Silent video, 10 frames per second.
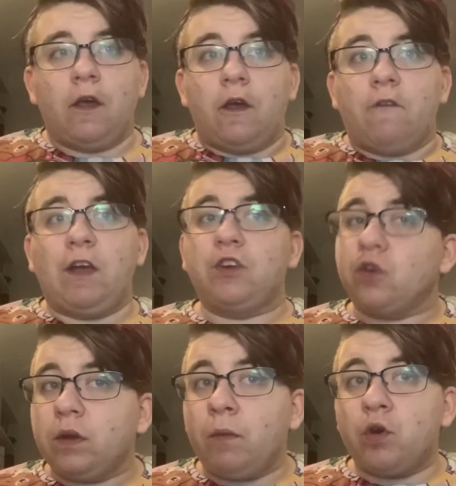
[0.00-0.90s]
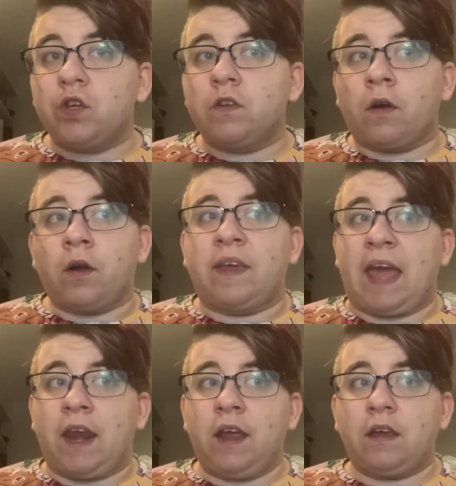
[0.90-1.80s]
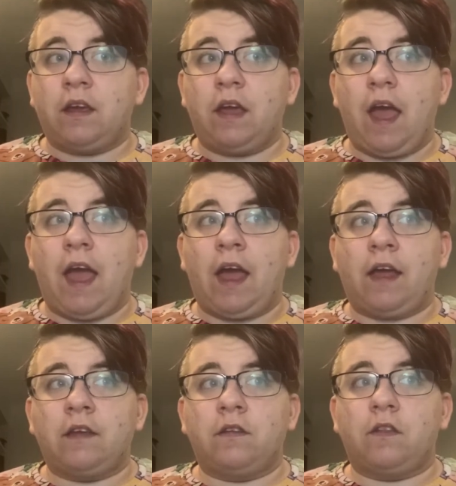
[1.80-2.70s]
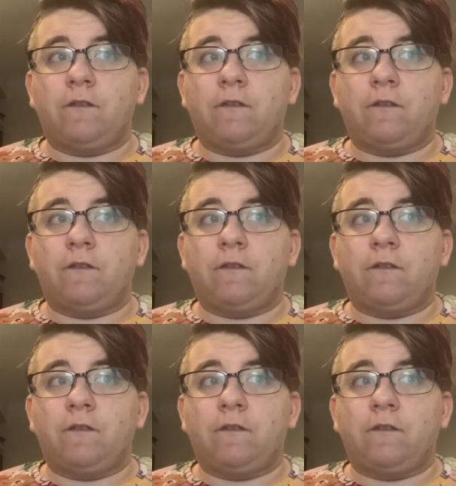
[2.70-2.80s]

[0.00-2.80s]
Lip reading: Facial emotions are organic, and